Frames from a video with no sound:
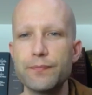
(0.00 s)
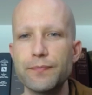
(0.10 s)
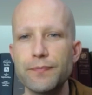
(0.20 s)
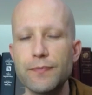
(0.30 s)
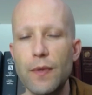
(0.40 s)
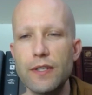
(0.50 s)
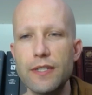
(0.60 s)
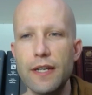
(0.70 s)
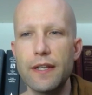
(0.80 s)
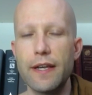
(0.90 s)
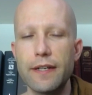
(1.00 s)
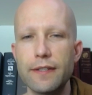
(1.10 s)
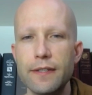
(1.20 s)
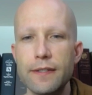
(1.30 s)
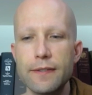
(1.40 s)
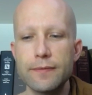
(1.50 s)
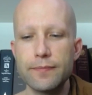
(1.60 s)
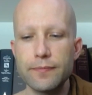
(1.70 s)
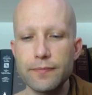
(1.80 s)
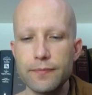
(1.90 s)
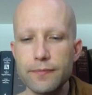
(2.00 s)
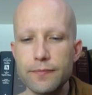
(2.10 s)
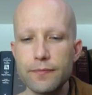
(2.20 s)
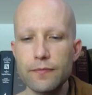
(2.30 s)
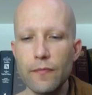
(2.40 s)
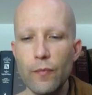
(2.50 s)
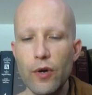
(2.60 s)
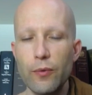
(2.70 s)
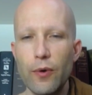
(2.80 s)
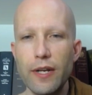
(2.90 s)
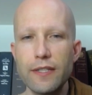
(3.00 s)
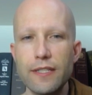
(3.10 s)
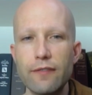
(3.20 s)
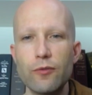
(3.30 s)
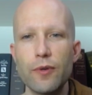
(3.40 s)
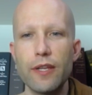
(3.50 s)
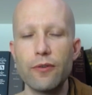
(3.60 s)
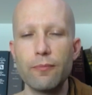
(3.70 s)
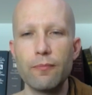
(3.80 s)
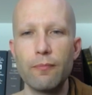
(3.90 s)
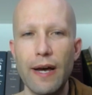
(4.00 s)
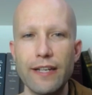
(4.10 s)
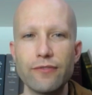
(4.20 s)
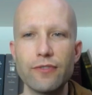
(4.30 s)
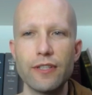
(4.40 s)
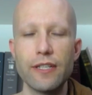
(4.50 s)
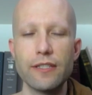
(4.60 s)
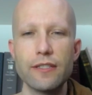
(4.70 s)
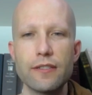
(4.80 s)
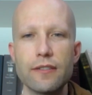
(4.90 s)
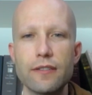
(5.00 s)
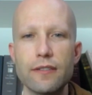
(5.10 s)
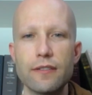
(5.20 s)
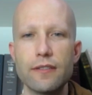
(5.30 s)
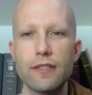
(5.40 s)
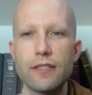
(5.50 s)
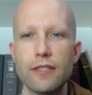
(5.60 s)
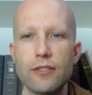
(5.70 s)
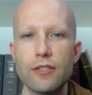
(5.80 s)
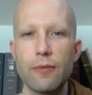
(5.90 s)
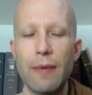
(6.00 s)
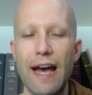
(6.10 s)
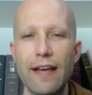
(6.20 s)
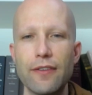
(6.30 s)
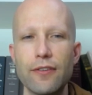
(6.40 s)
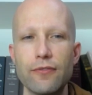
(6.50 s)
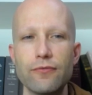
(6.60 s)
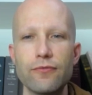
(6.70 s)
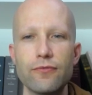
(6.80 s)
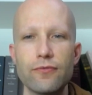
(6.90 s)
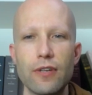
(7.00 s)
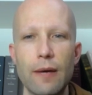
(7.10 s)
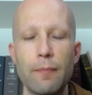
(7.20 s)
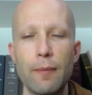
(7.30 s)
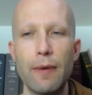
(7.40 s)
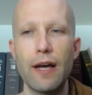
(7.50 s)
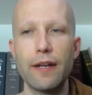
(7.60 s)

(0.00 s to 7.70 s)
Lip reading: He said that when one is never without mindfulness, this is the path of appamada.